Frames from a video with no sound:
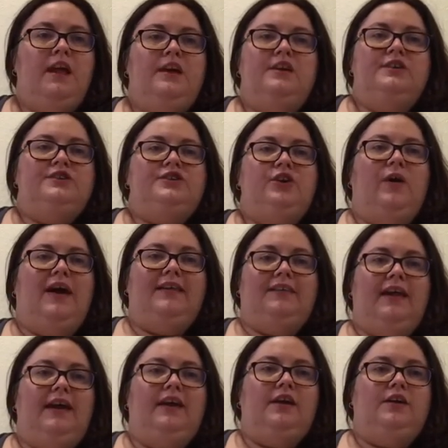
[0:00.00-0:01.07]
So I
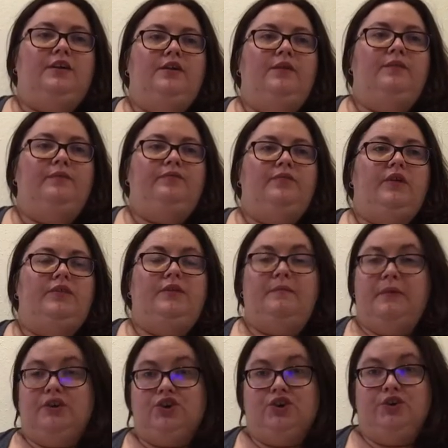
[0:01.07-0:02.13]
like the
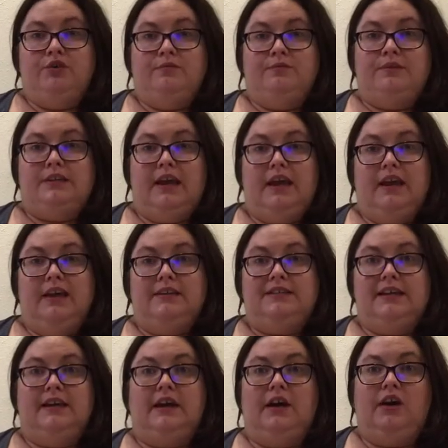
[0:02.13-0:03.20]
mushrooms as
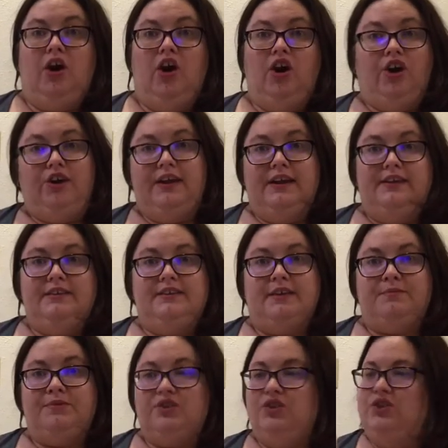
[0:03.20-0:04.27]
like a hearty
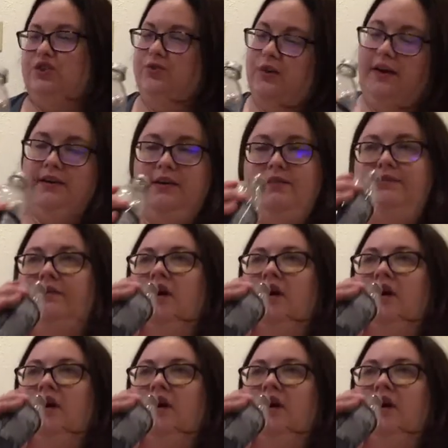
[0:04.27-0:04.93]
substitute, kind of.